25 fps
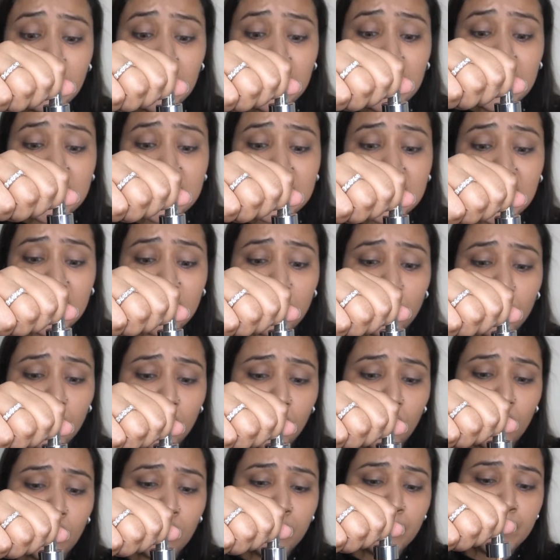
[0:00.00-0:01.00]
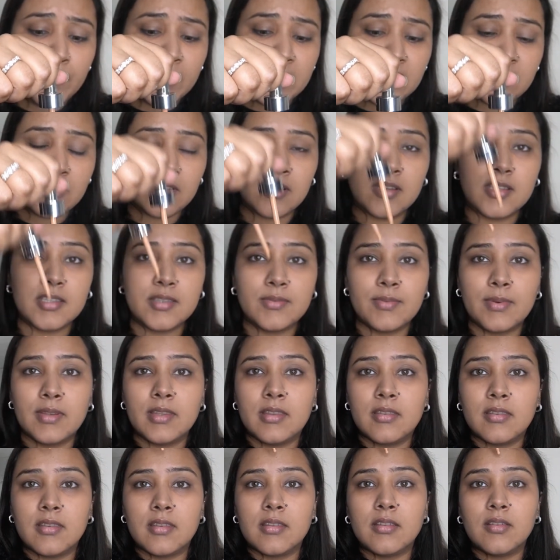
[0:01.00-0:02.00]
I see around a lot of pictures
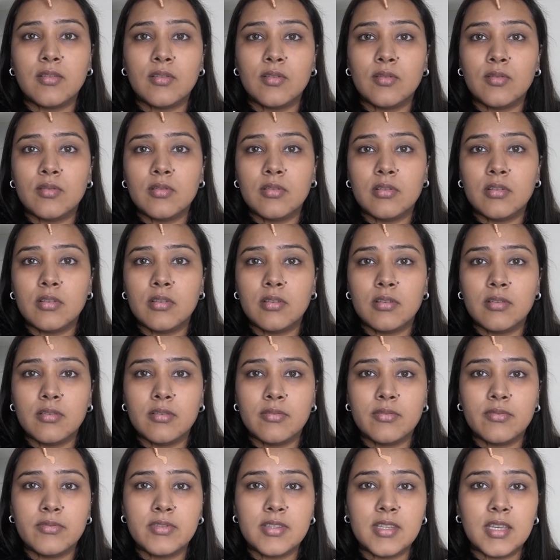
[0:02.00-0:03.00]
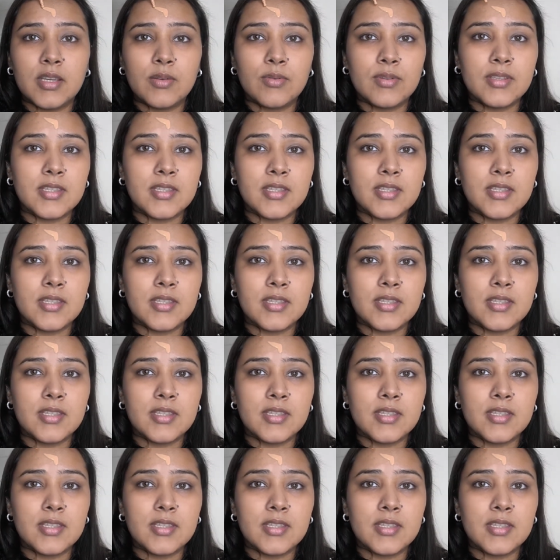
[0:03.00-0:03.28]
with sequin